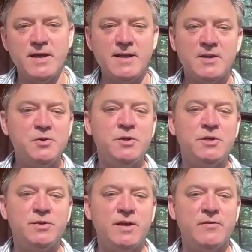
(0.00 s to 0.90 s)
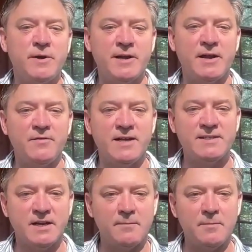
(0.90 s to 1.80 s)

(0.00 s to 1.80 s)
And I do this with everybody I invest in.